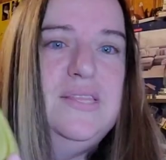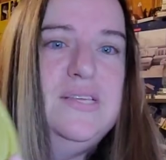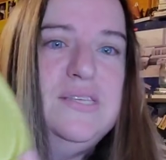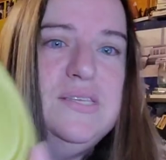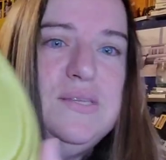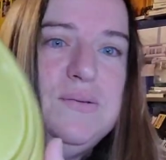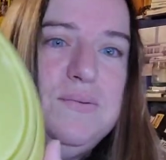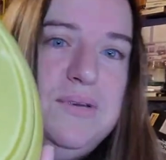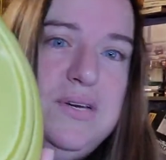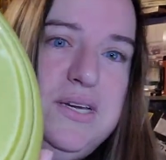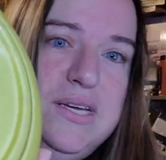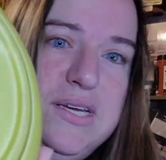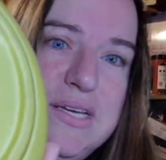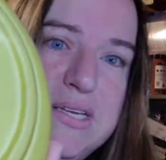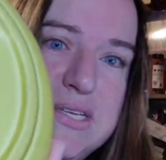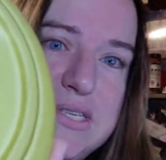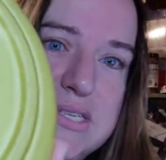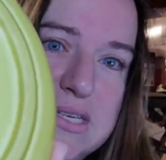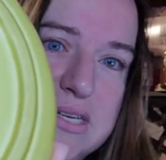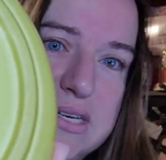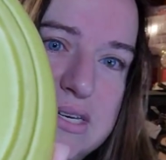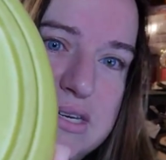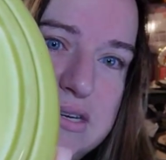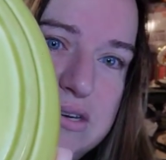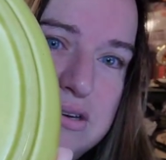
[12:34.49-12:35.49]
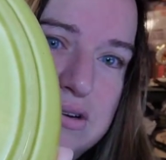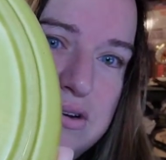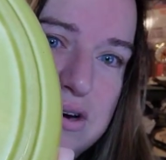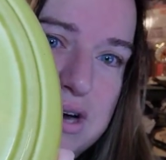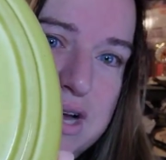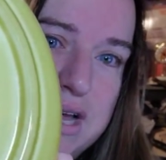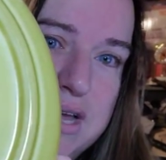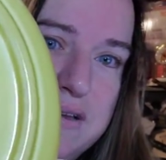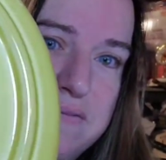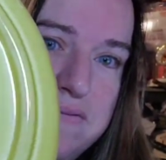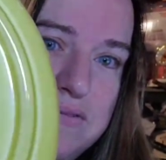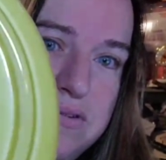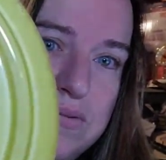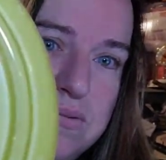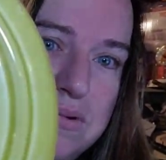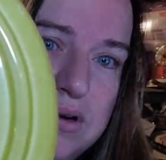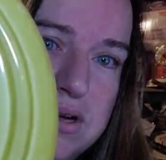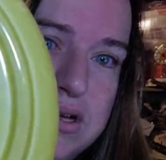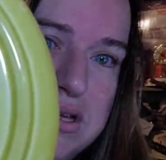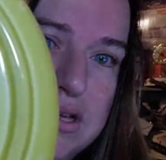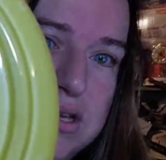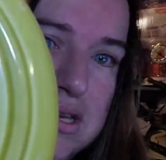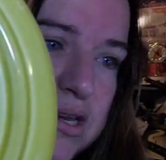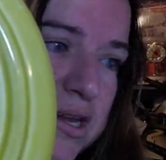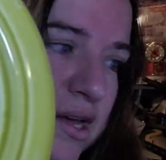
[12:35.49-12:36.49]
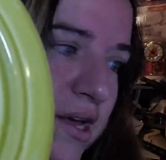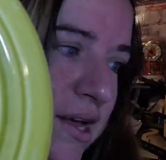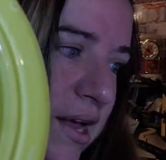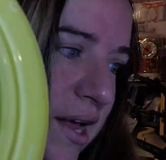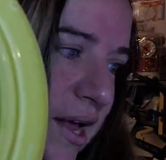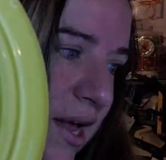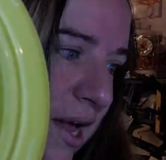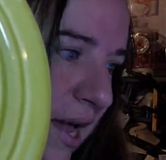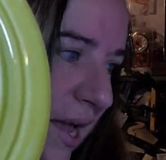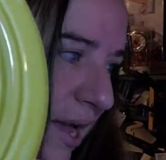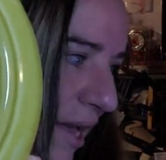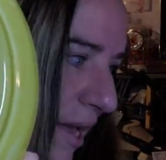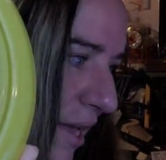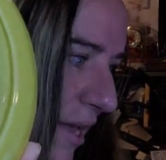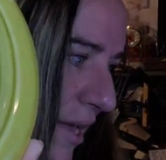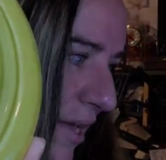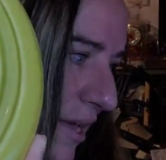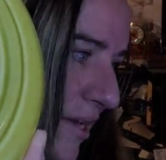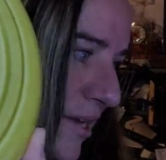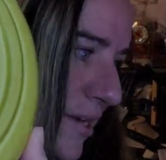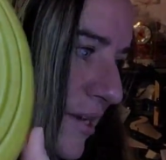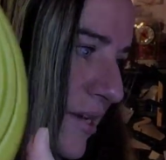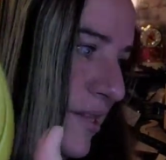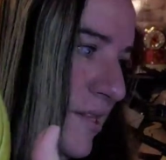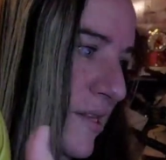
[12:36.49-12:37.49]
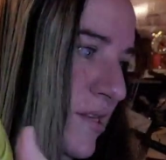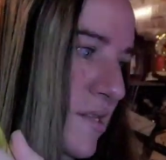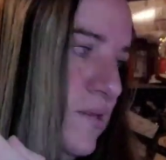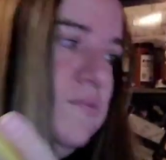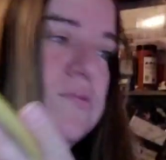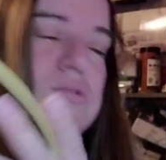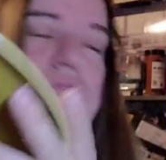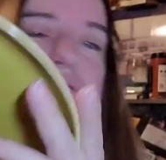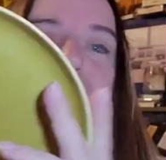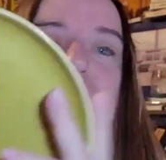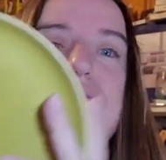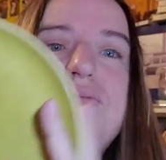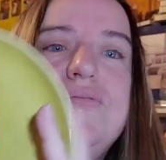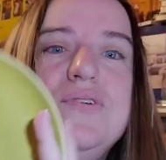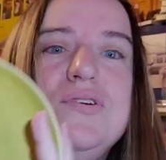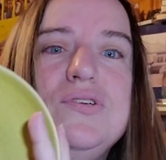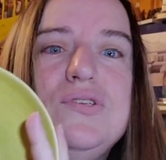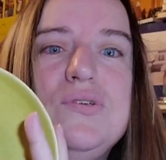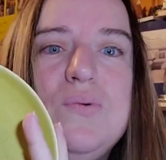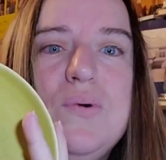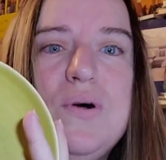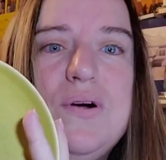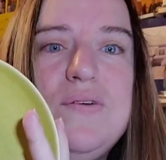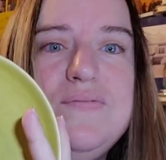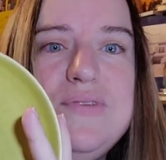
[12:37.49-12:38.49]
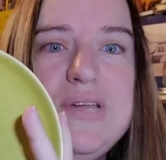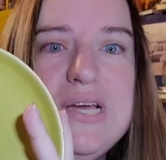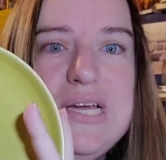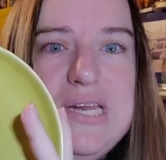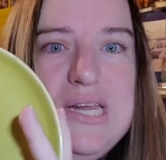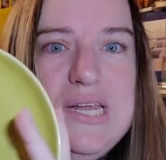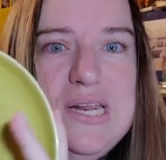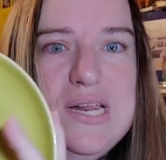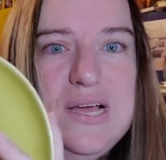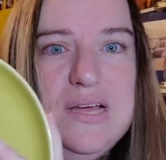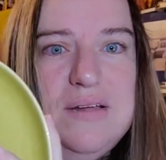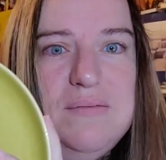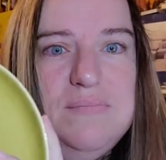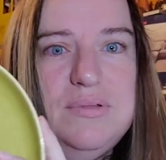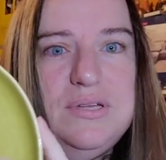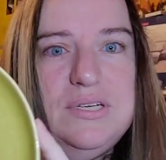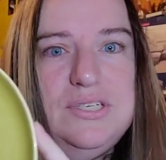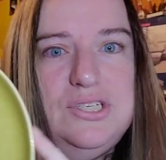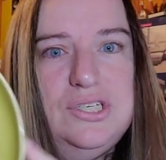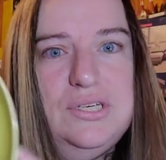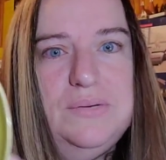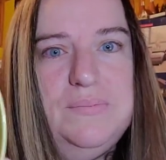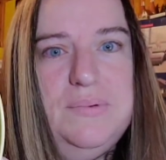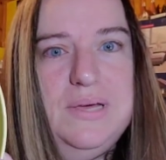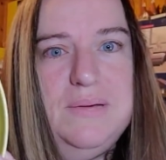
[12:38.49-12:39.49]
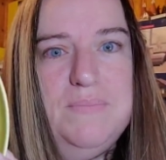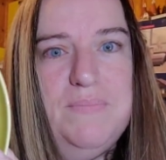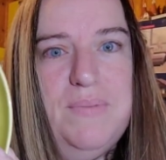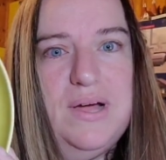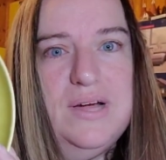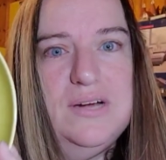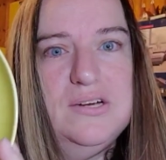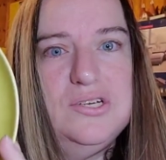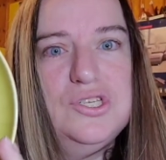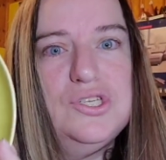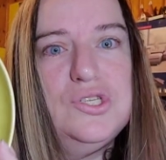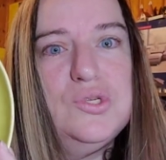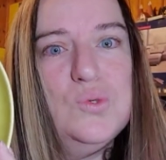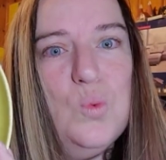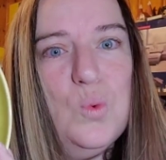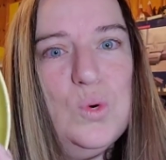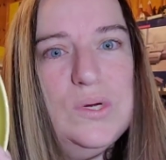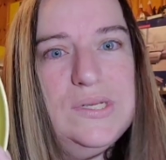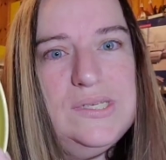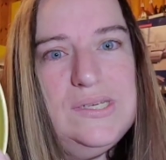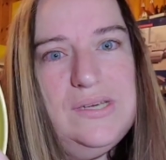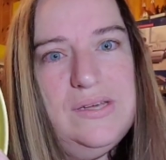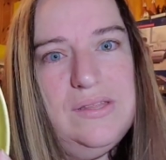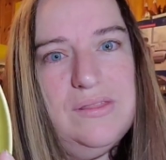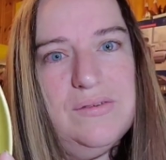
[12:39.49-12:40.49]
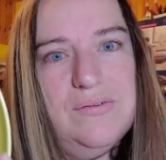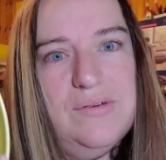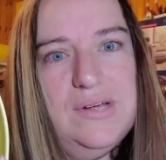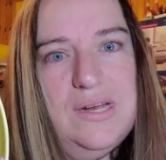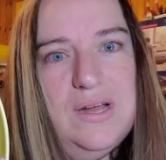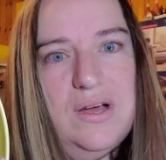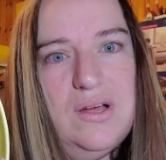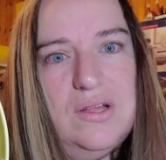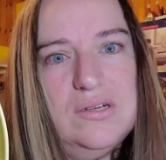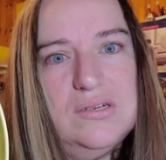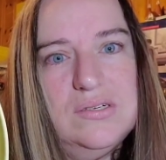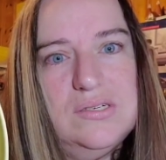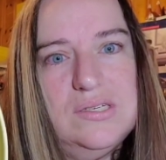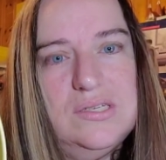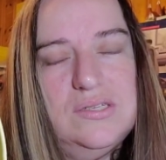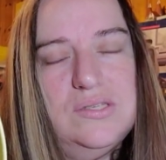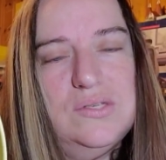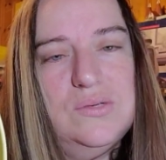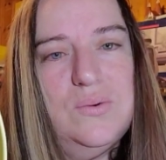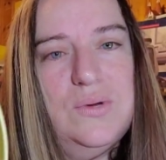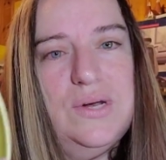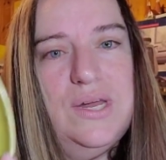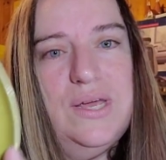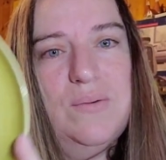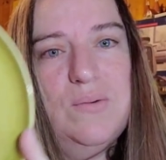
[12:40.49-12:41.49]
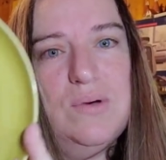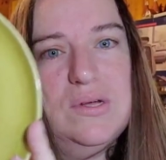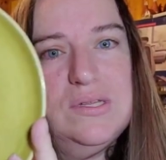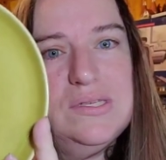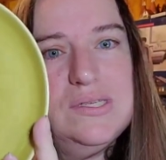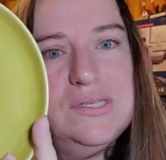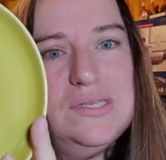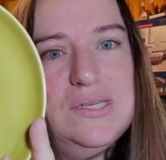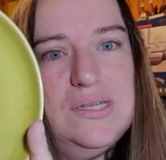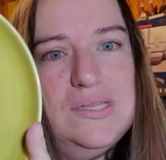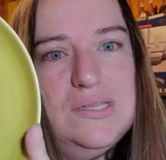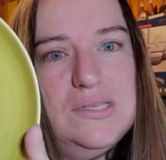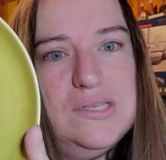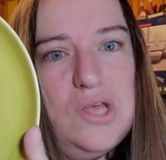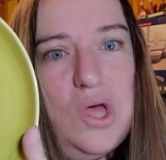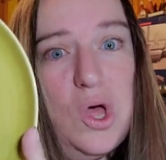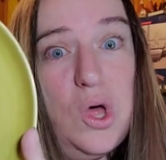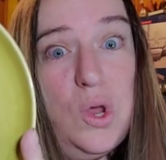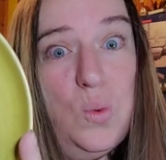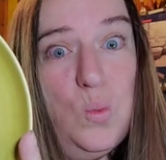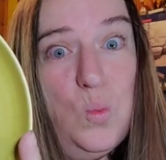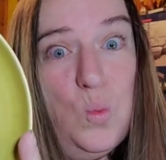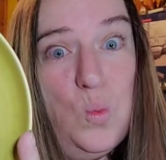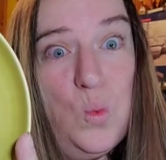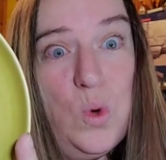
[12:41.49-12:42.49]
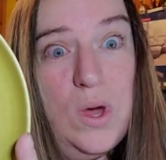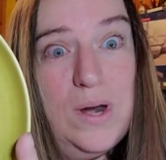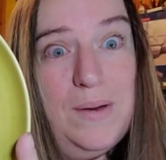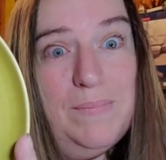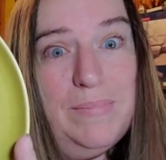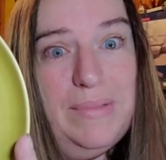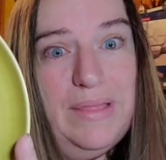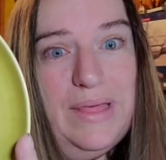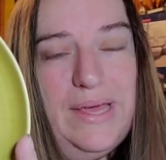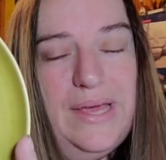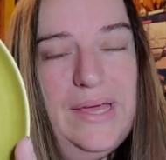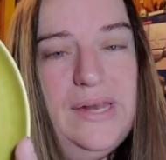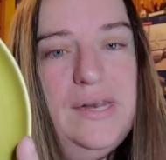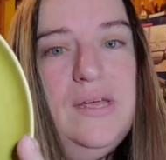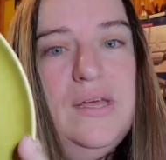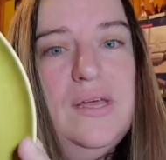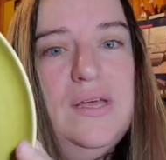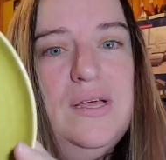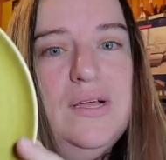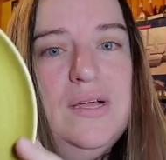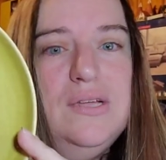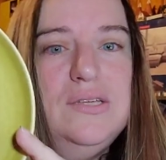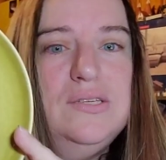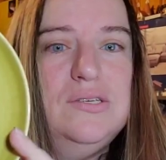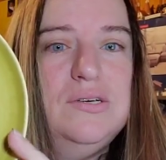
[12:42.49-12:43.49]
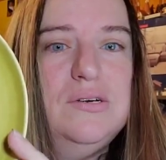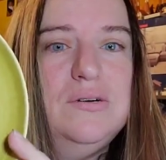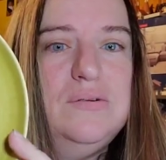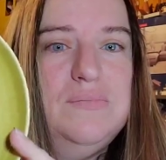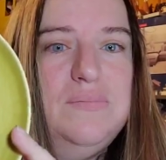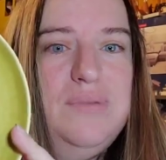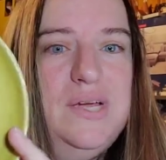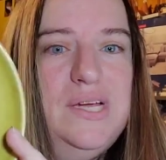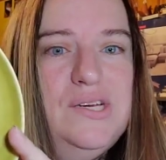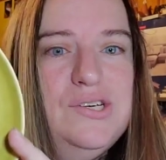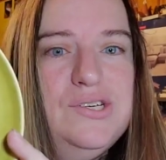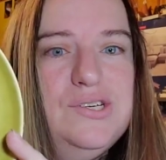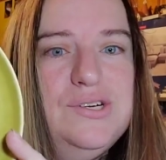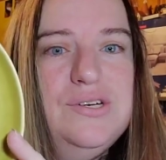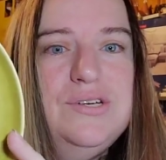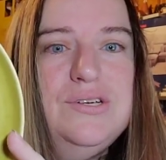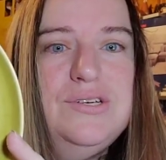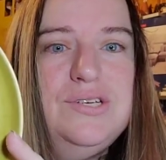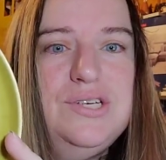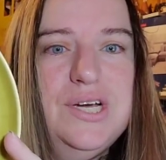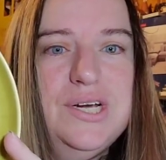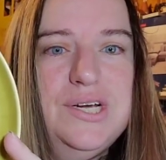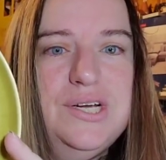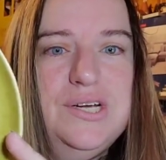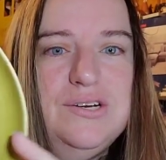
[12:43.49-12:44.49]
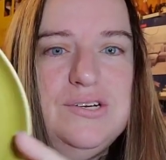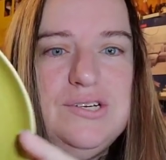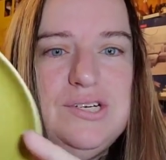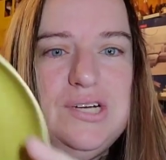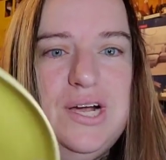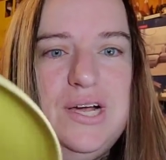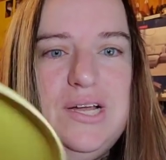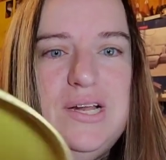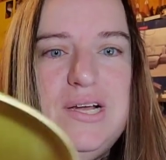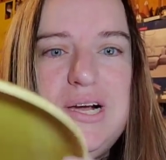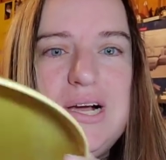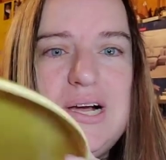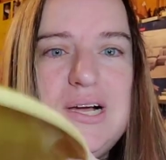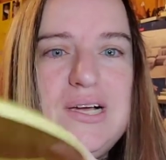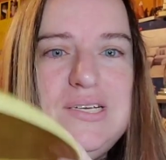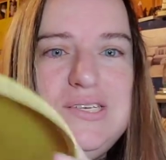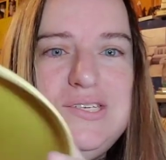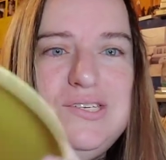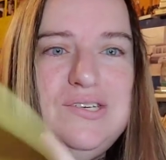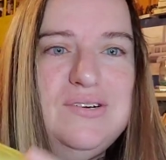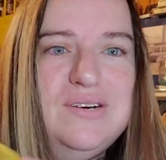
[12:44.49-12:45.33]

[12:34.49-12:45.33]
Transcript: This one is an engraved one. And this one sold for $12.99 plus shipping. Buyers $23.21 on one plate. So make sure you check your China, guys.